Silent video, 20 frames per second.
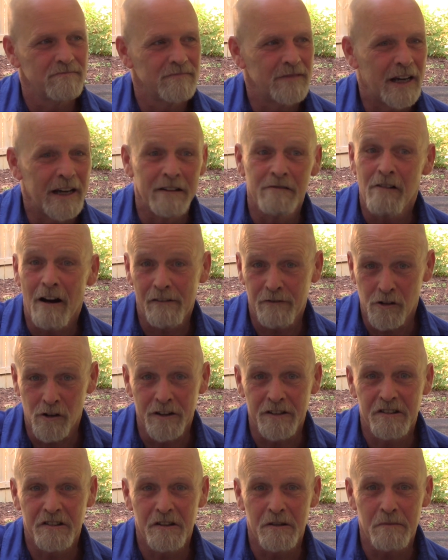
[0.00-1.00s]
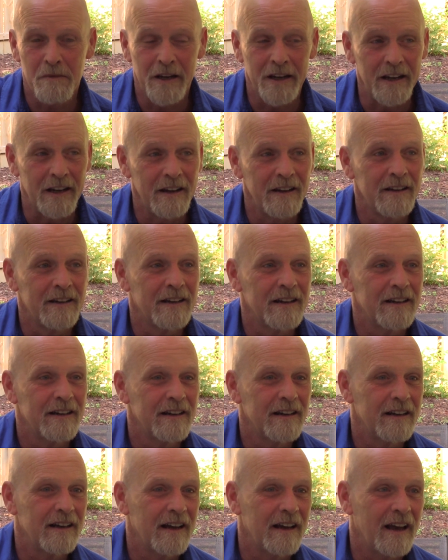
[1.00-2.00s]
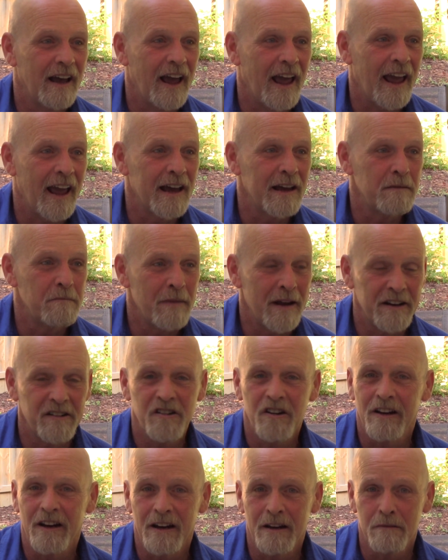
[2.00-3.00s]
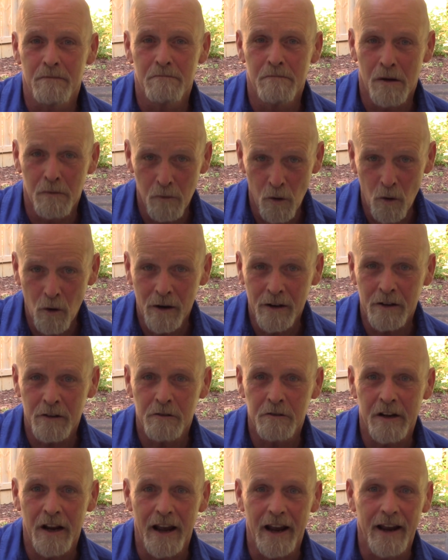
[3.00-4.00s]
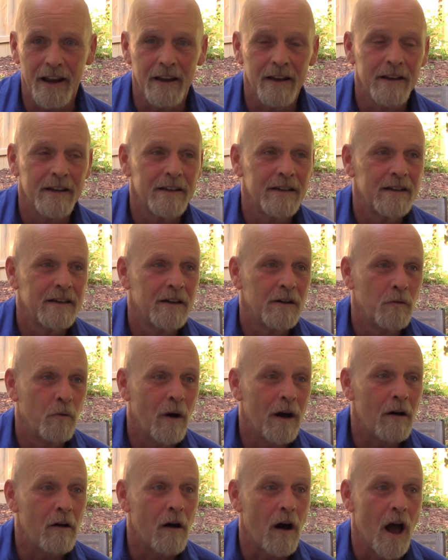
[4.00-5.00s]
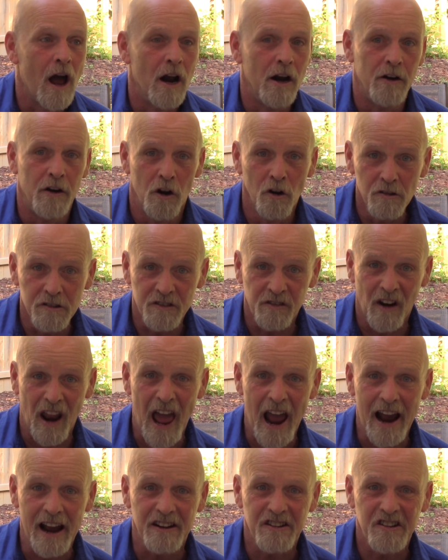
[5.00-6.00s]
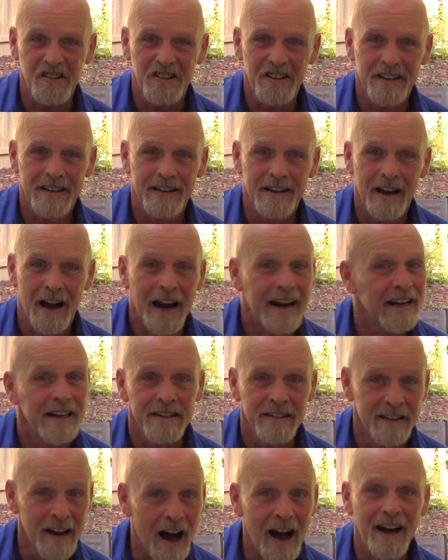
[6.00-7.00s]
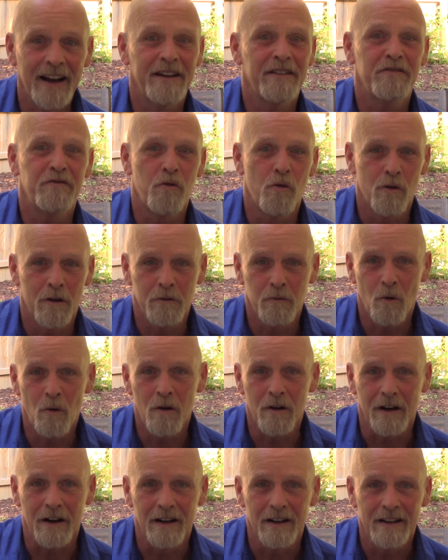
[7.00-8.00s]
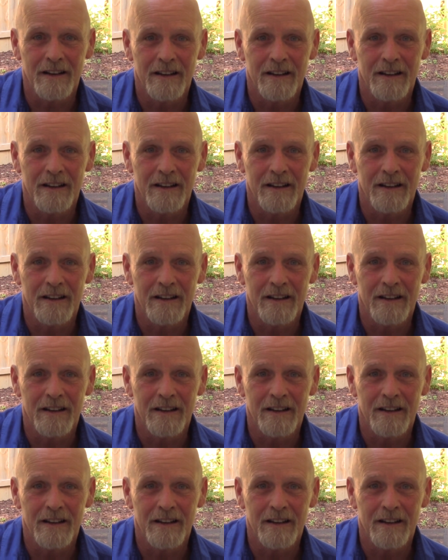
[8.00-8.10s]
in reference to me and mentioning Memorial Day. Well, newsflash, I didn't die in a foreign war.